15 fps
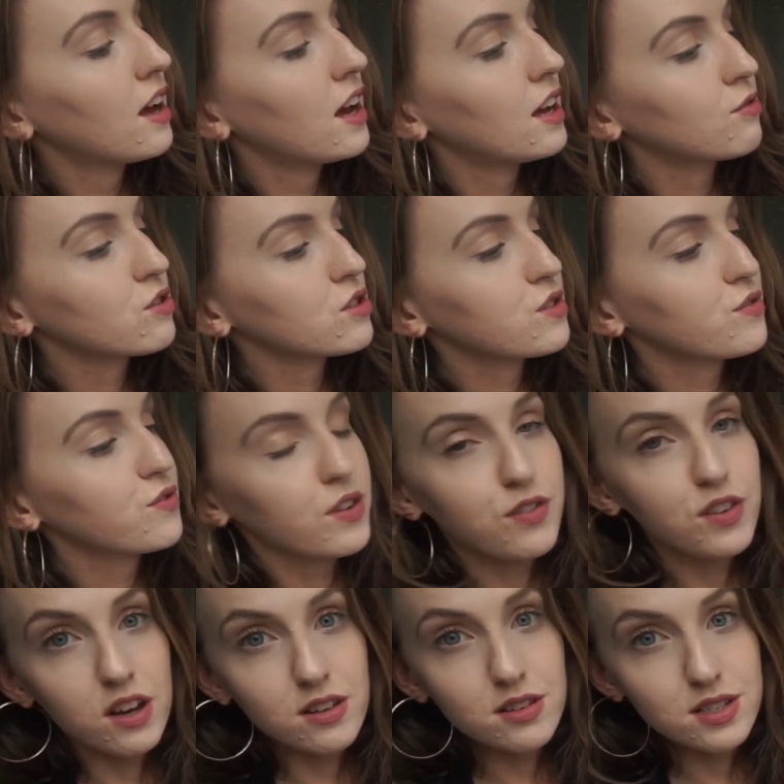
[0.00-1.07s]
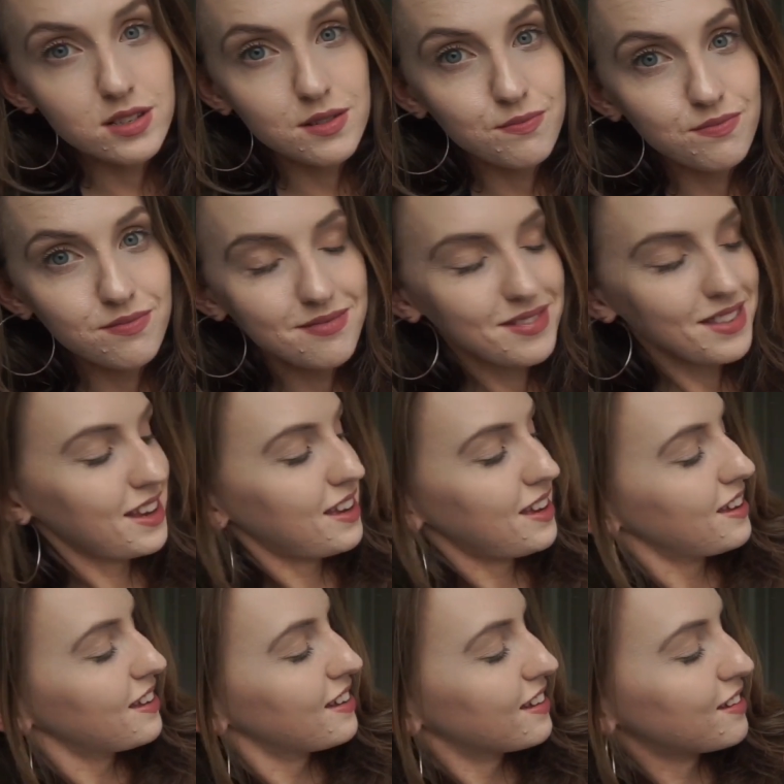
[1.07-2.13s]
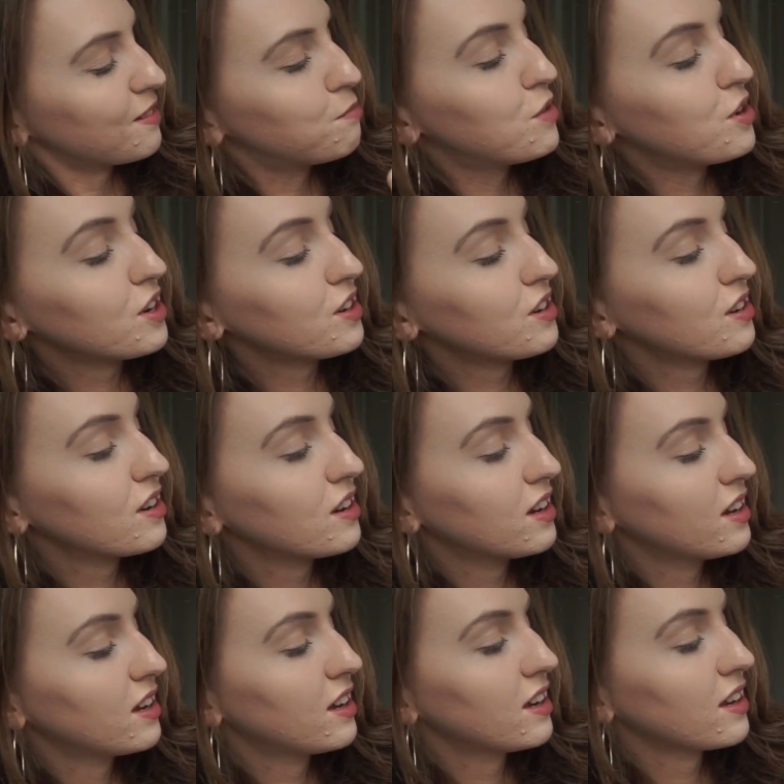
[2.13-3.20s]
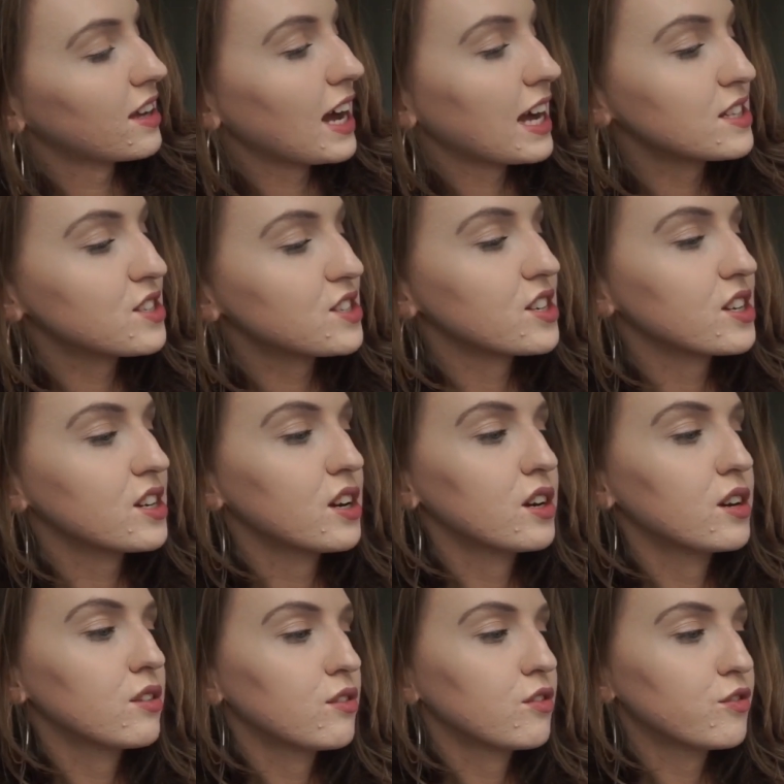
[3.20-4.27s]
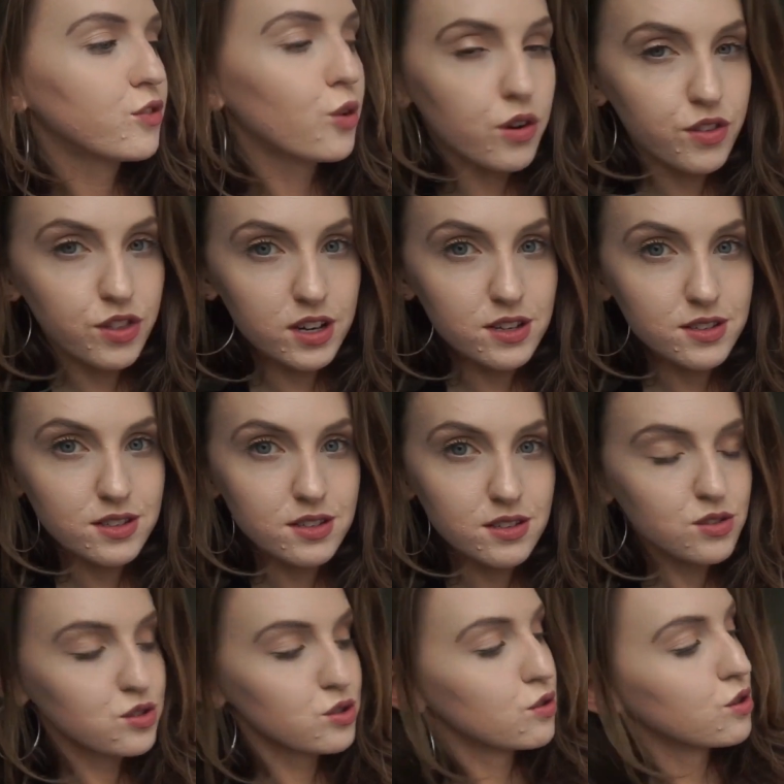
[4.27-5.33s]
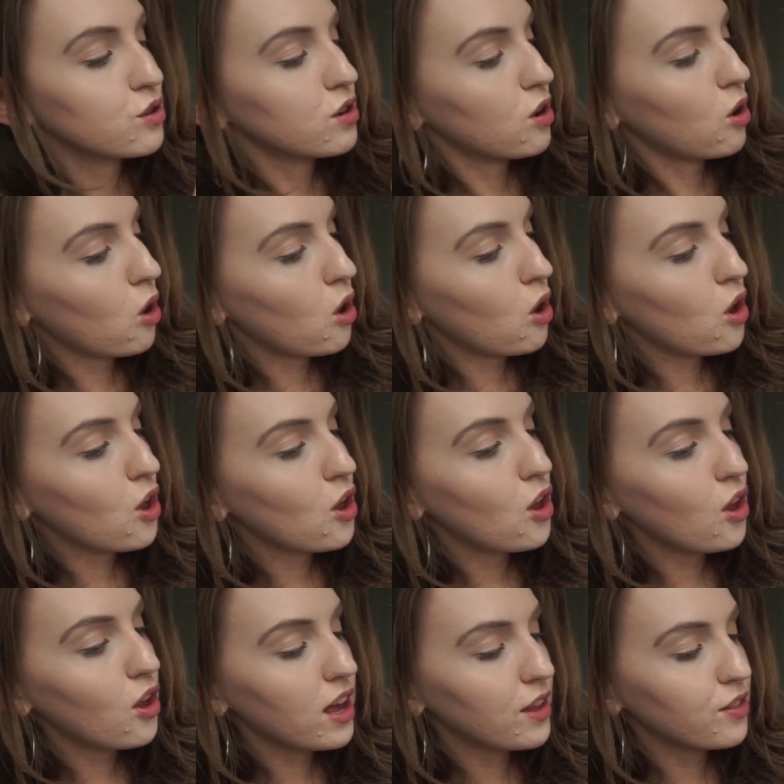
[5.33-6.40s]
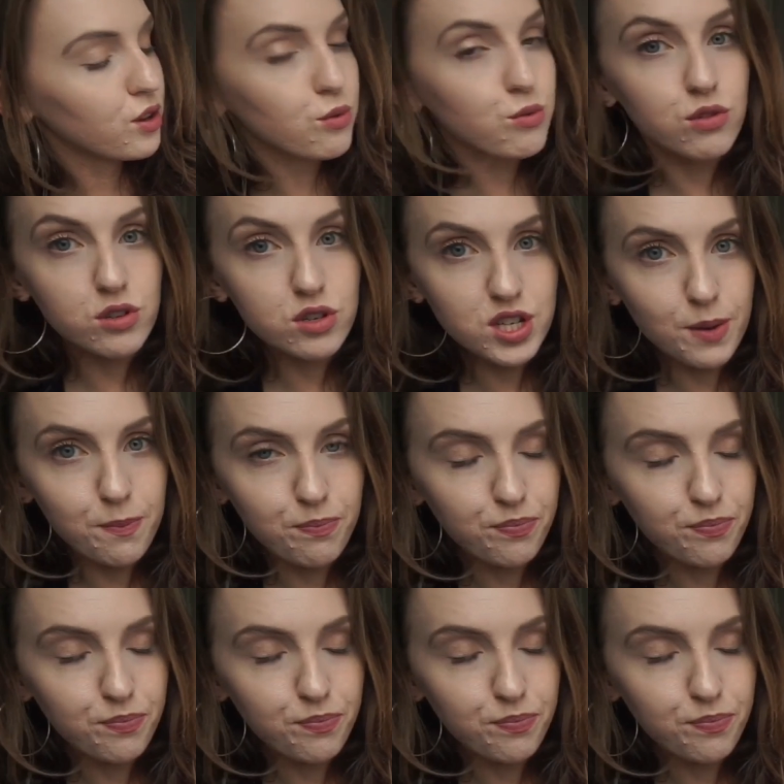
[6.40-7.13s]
and rules 5th house. Moon, Cancer, 4th house. So they're all in their rulership.